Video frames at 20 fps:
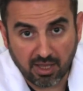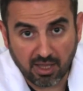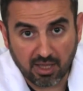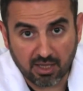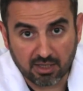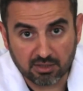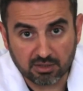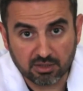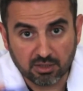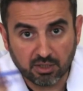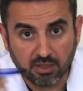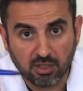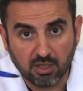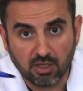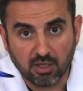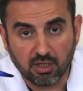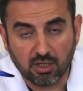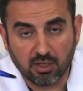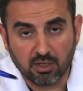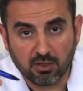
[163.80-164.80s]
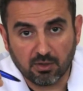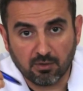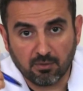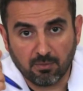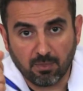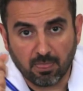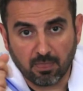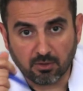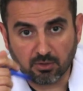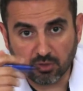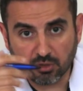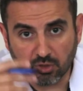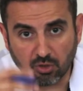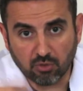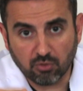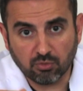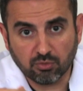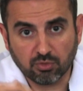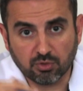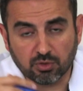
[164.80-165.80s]
gland, uh,
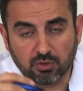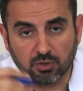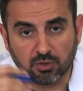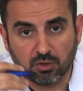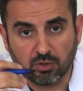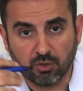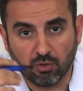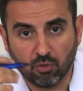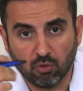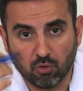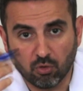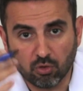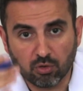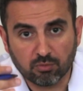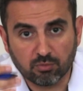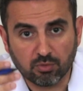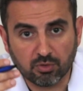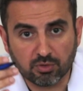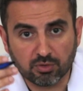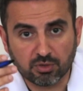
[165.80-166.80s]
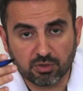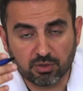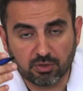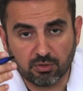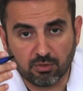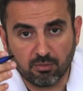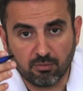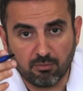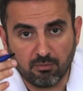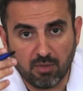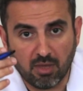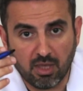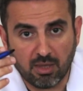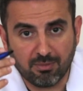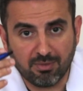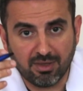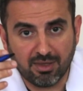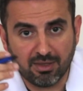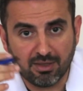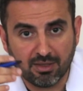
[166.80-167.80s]
those hormones
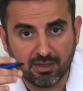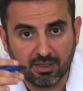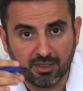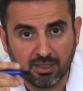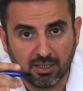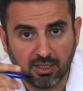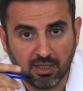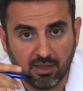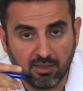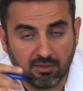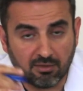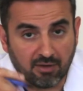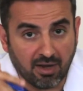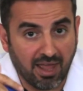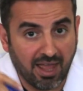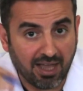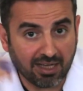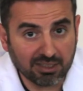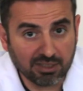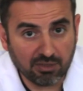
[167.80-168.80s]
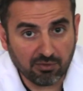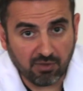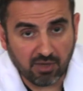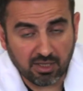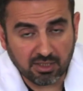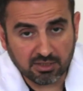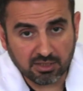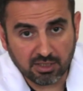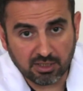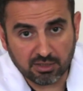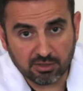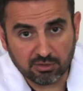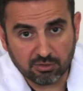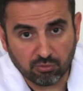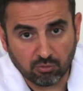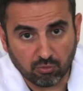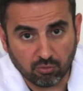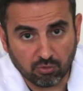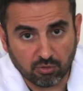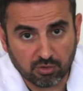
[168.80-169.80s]
may be either activated
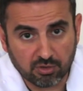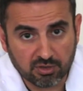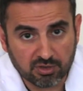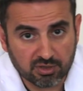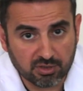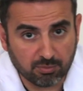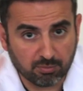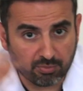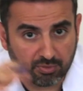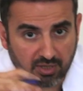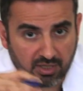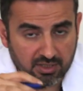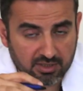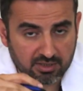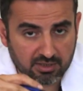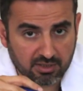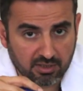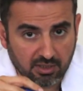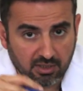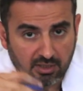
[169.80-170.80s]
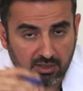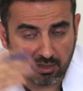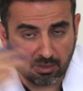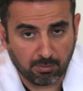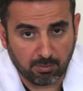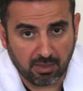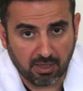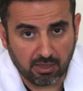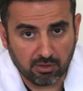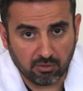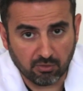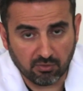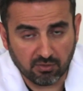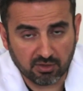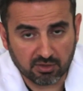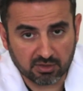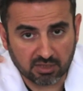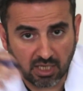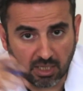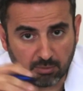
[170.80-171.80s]
or suppressed, depending
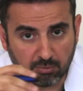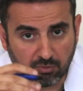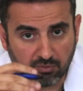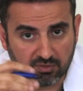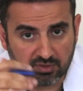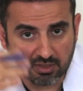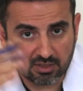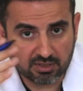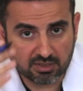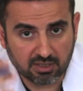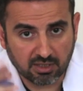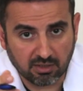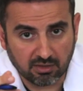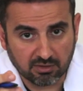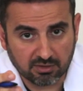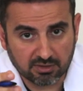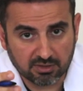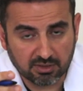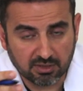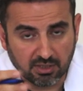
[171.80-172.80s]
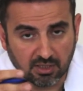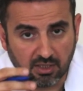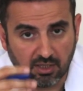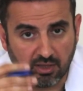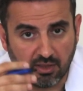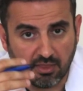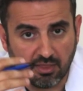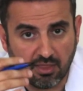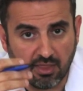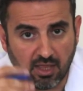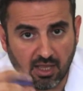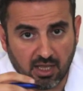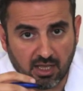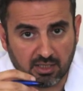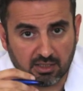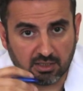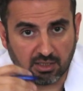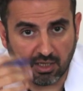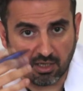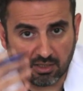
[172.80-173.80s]
on the type of the cells
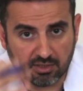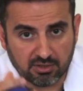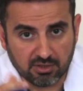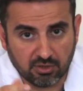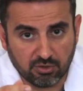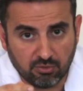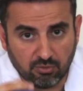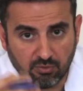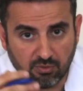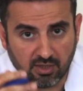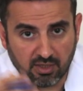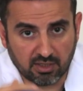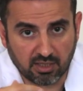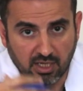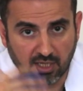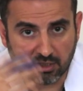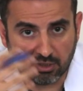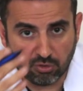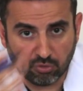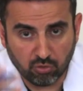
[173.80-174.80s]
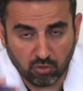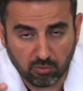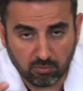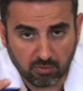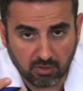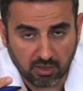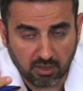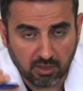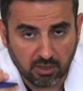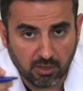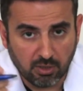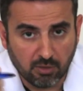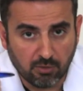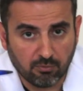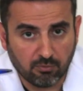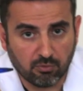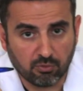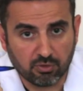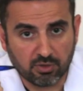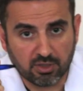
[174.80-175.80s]
that constitute that adenoma.
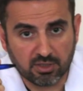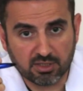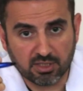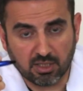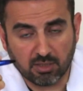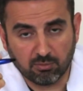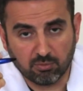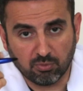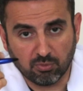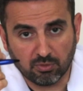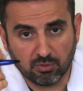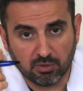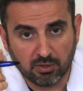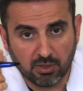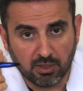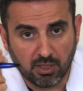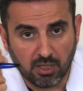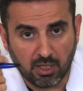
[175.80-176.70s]
For example,